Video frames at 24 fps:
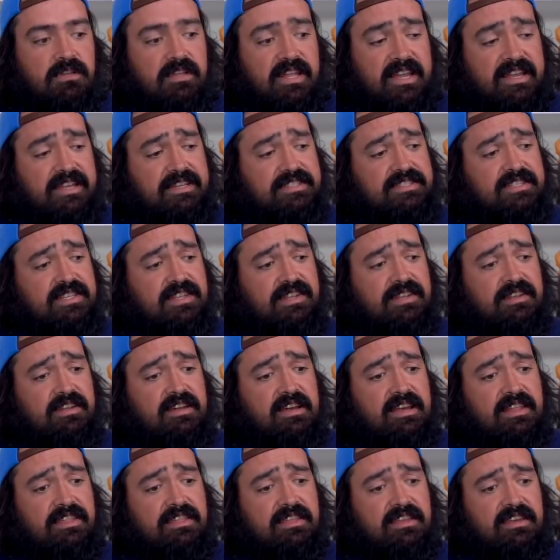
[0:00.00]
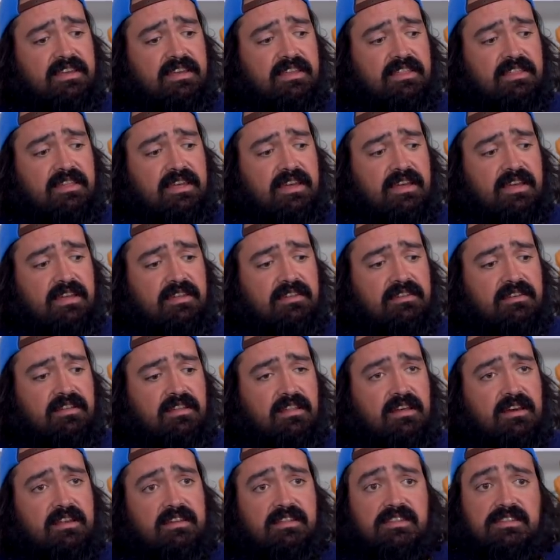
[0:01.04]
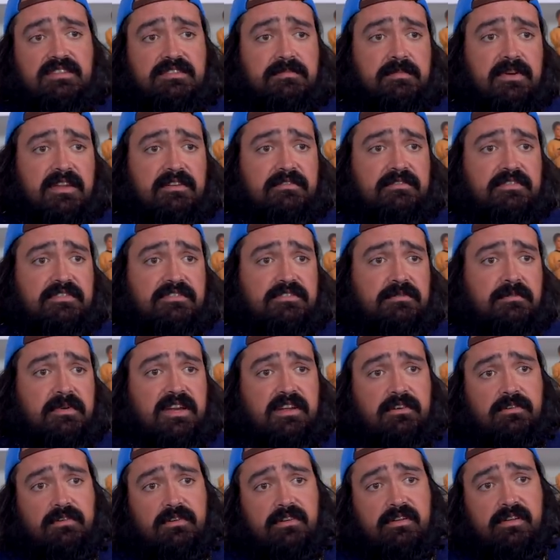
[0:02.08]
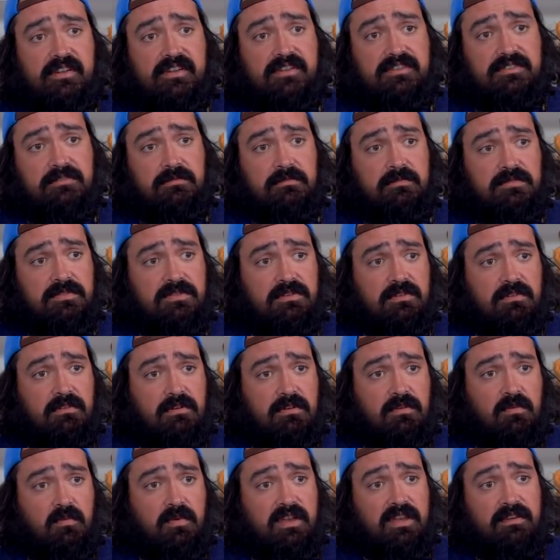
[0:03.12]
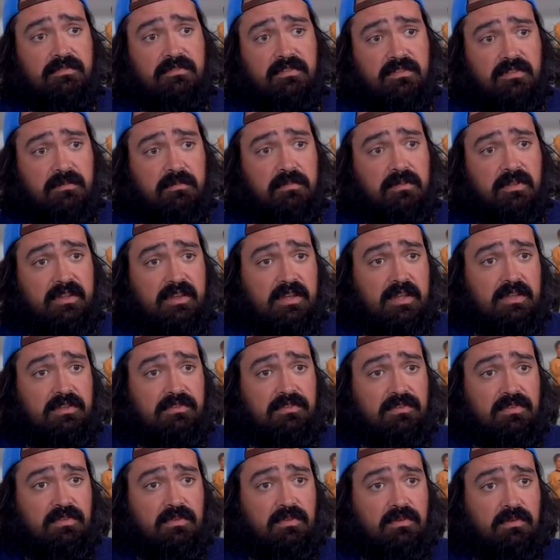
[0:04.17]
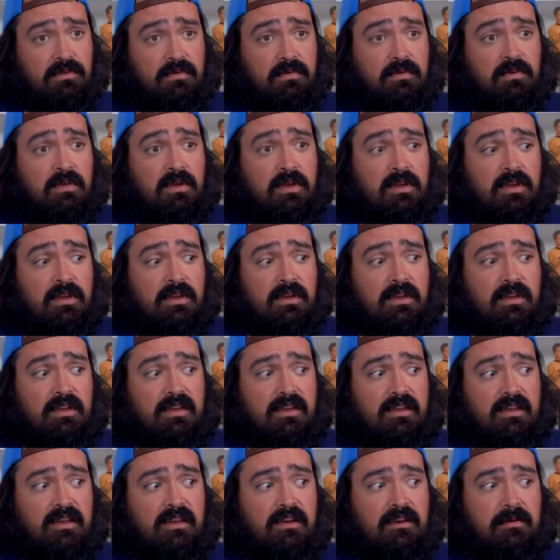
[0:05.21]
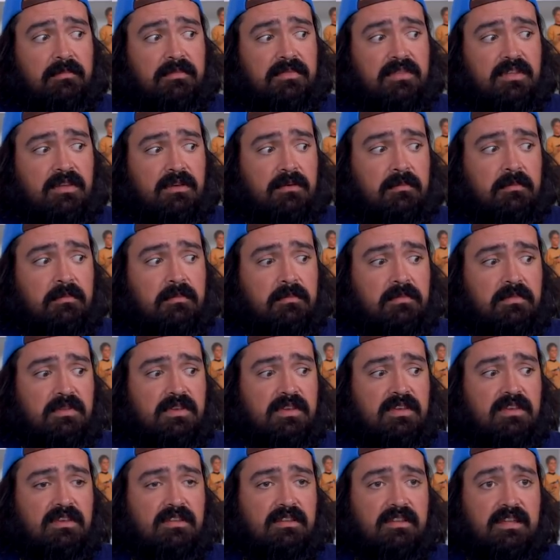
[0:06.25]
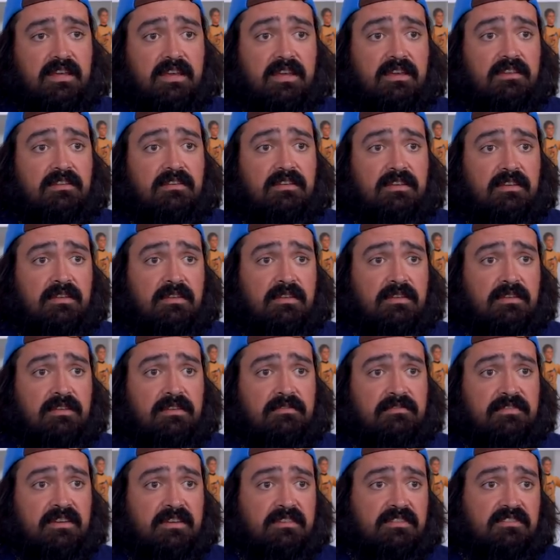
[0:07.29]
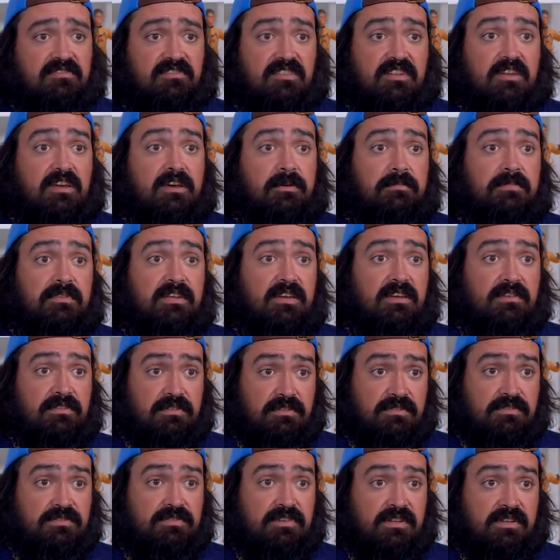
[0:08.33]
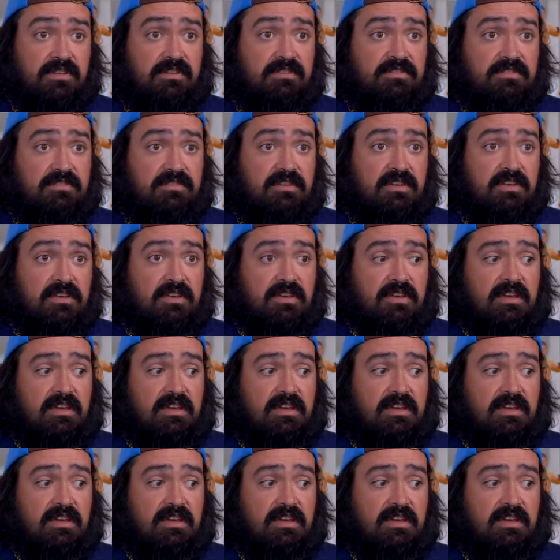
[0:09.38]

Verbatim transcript: like I said, I think that a lot of these beneficial microorganisms are a way for the plant to help them chelate and effectively uptake nutrients